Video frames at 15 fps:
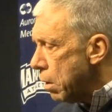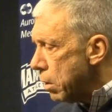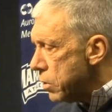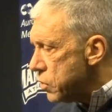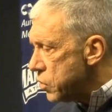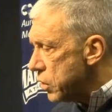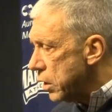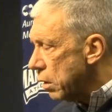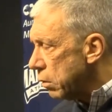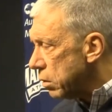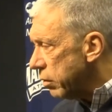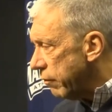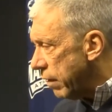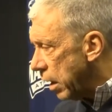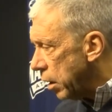skill
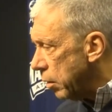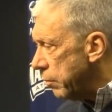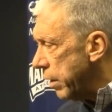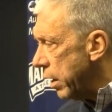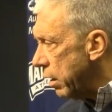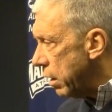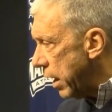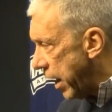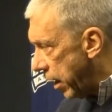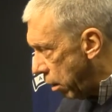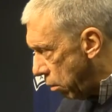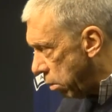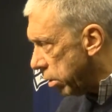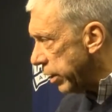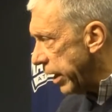development at an
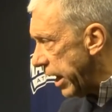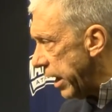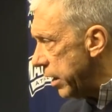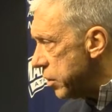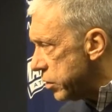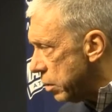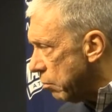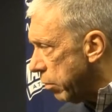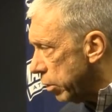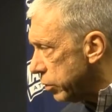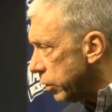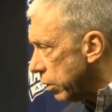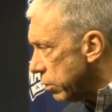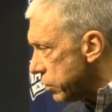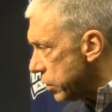early age than both
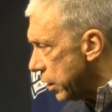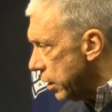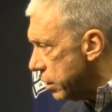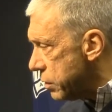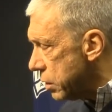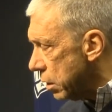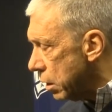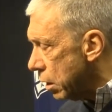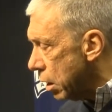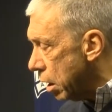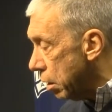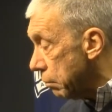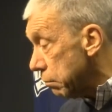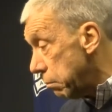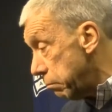of those kids, and
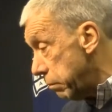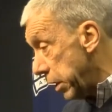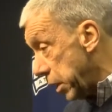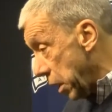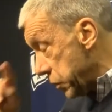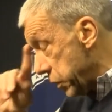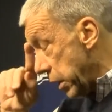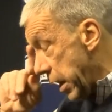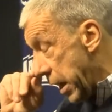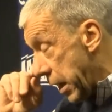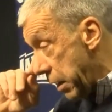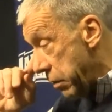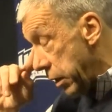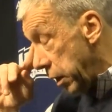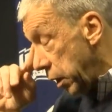because of that,
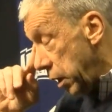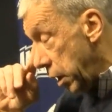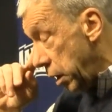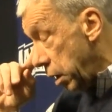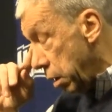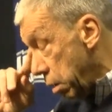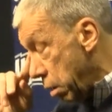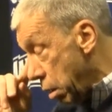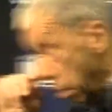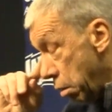I think he can